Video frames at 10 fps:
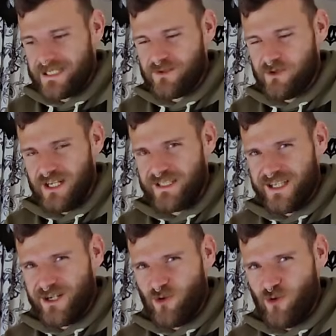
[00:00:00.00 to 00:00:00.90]
So let's
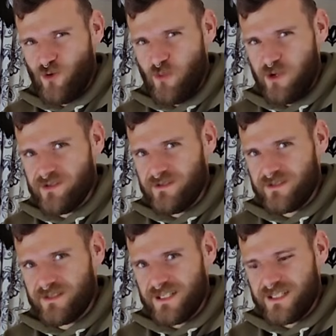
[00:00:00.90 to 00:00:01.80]
get it
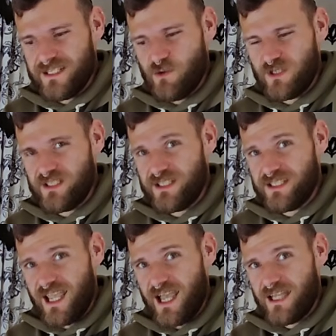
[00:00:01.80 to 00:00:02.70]
opened and see what's
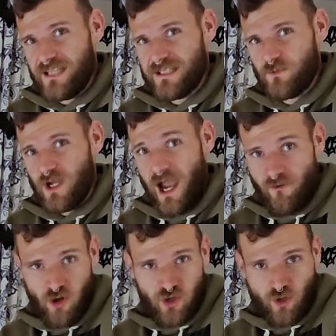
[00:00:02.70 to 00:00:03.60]
inside. We
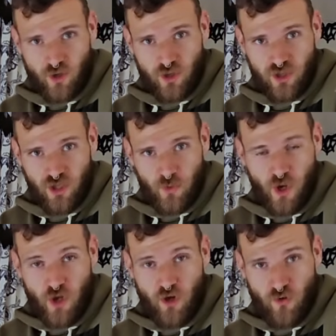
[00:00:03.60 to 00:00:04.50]
are also going to do
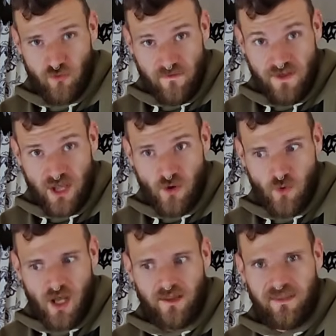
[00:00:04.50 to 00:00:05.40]
another
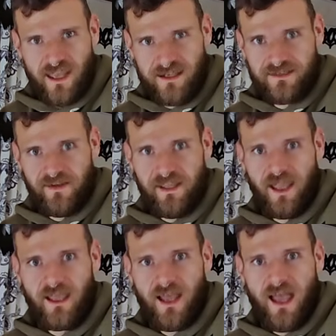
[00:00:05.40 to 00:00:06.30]
review at the end of
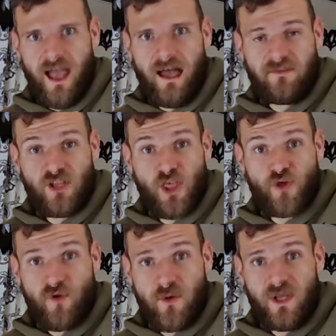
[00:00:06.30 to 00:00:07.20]
here after
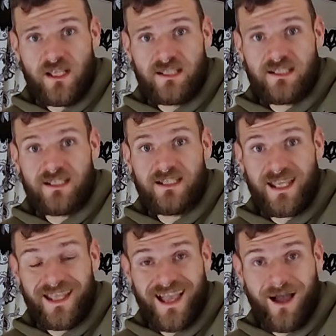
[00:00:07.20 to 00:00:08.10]
3 weeks to
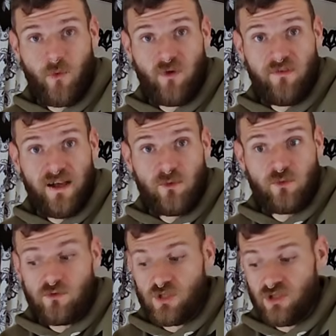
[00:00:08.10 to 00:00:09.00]
see how we
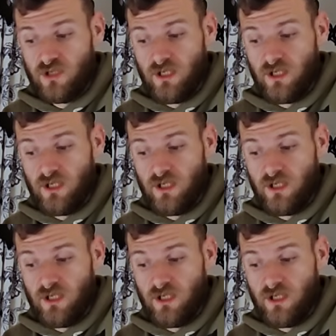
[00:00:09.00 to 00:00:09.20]
found